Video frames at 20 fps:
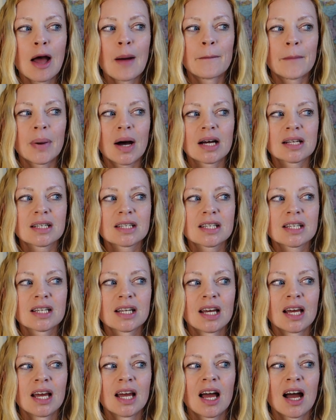but
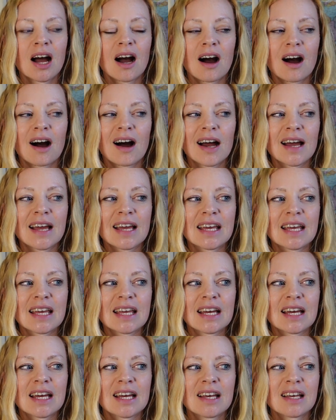
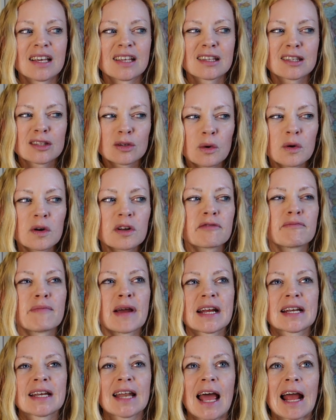I sort of
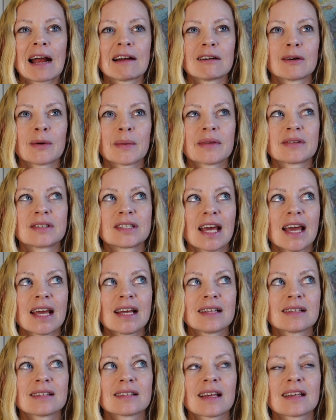made an error with
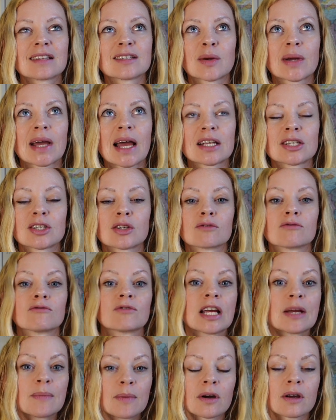dates, and so I had to
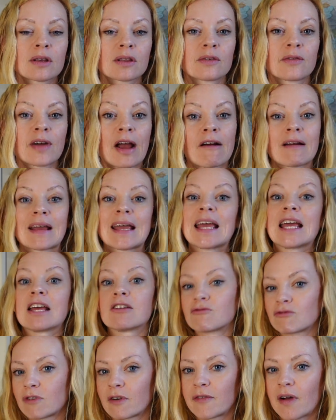rebook the ferry
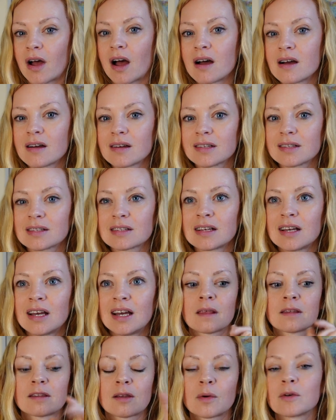in reverse.
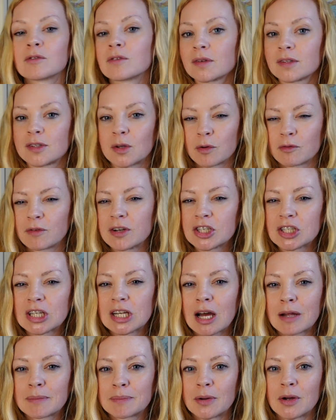So originally
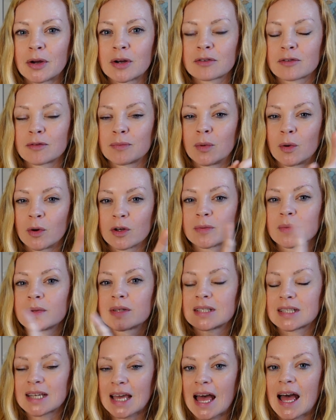I'd booked from
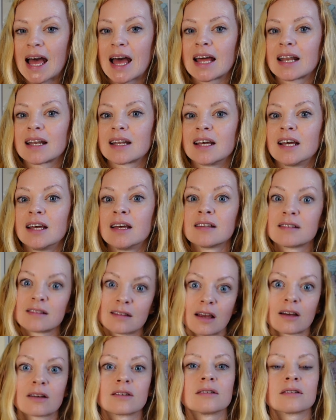Portsmouth to Caen,
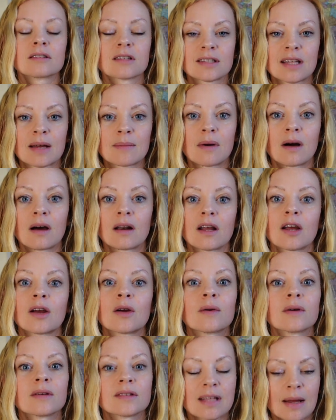cycled to St
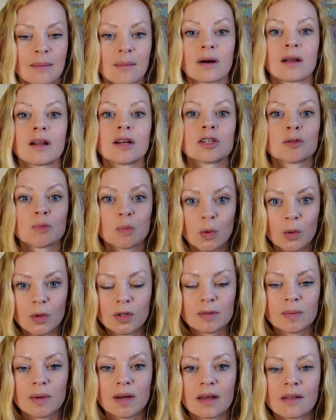Malo to
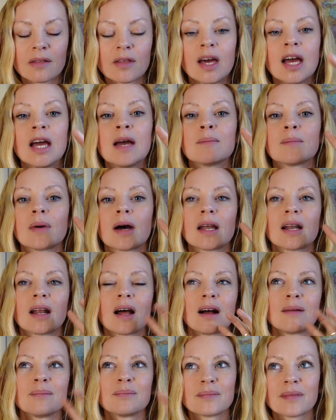Portsmouth,
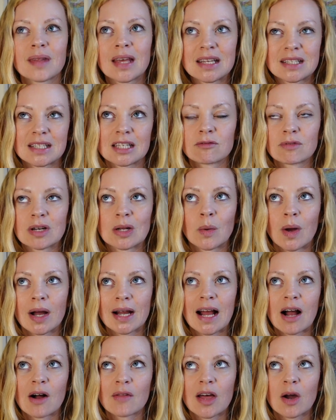but it didn't really
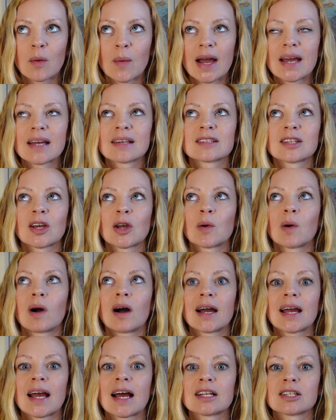work out that way, so
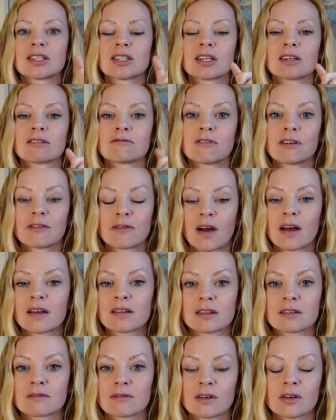I had to reverse
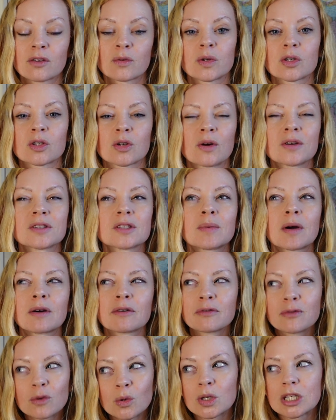the routes, which cost about
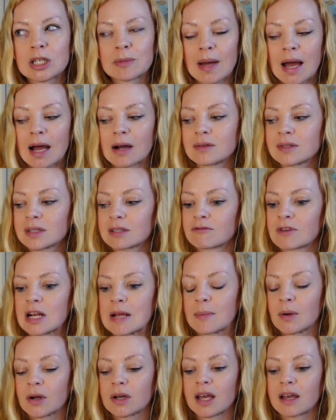£40 in
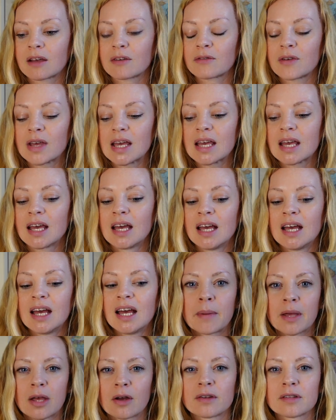rebooking fee.
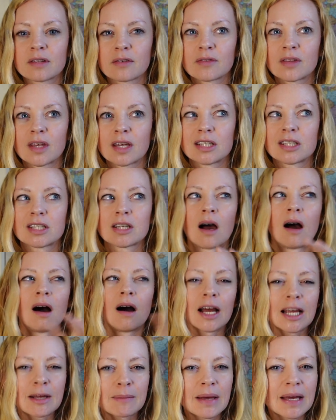Because of the
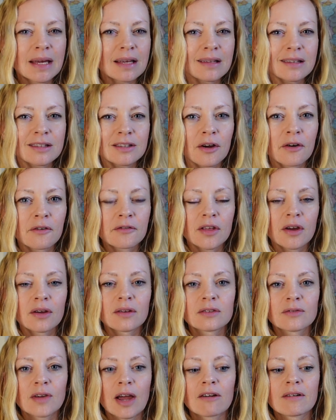timings of
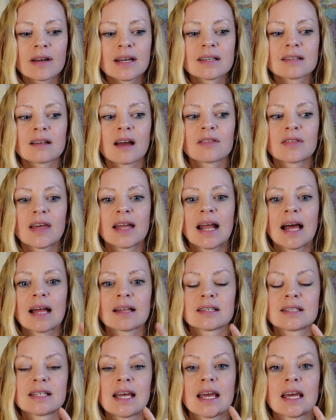those ferries, I then had
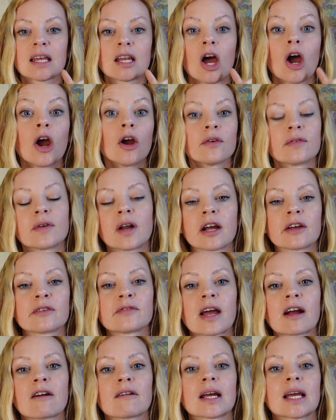to take an overnight
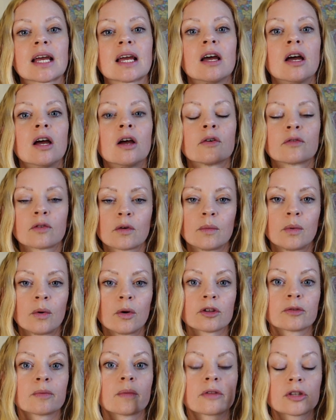ferry from
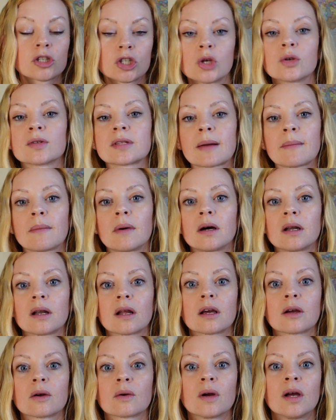Portsmouth to St
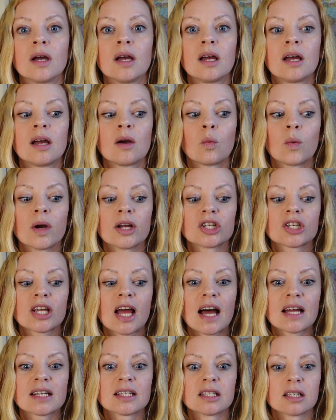Malo, which
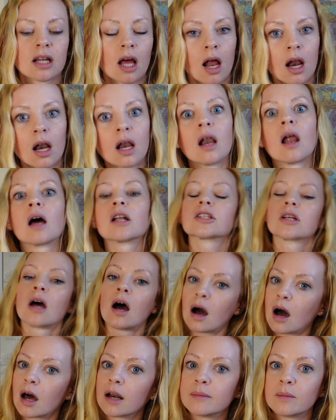added a
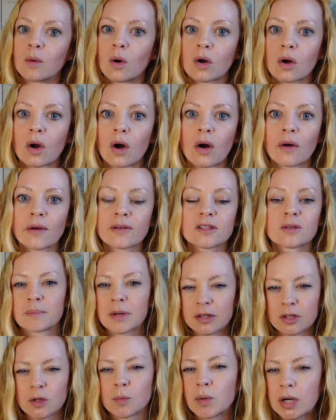ton more cost
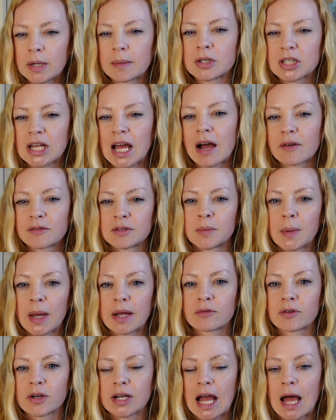because you pretty much have to pay
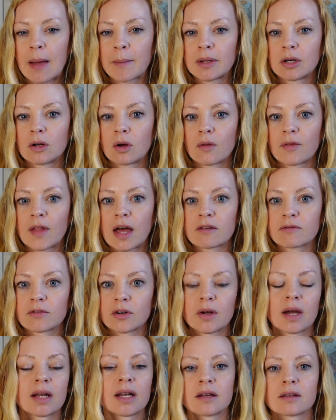for a cabin on that
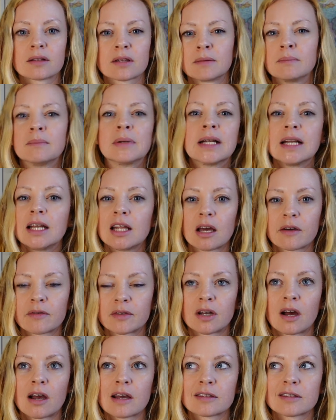route, and it's completely
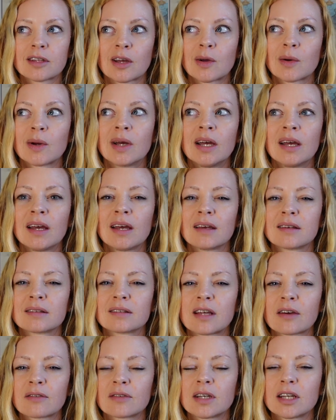overnight, so it's
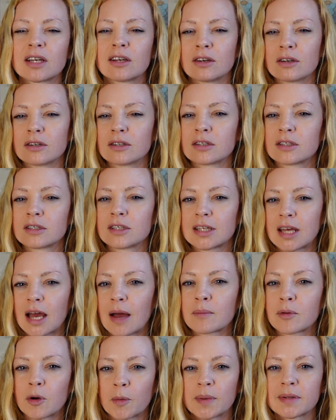definitely good to
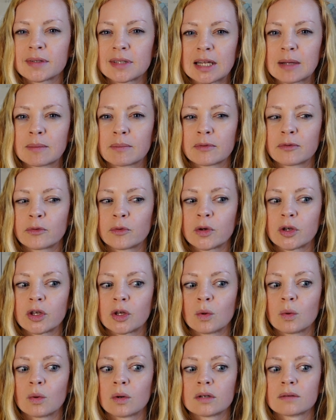get proper sleep before
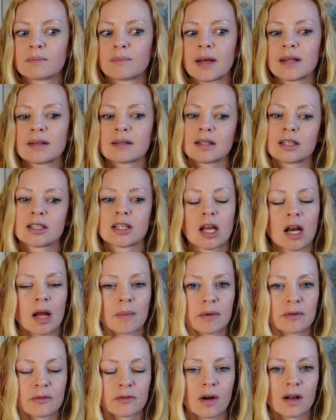you basically turn
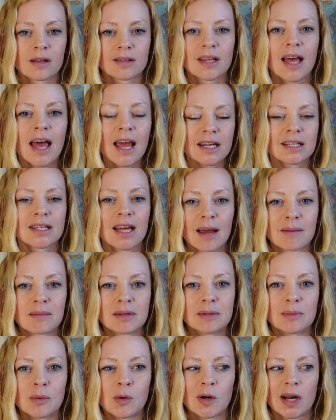up in France at 8 AM in
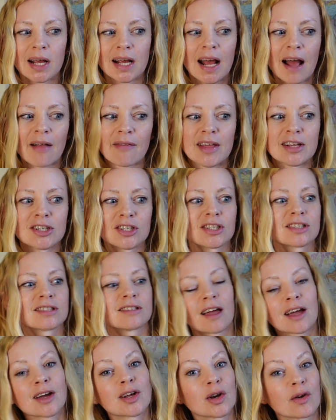the morning and then just
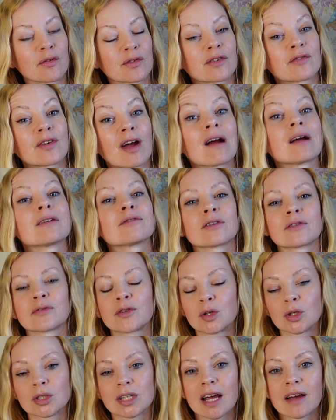cycle off the ferry for a
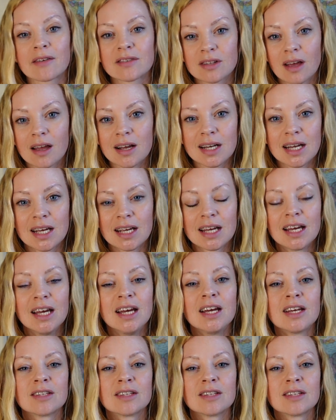full day of cycling.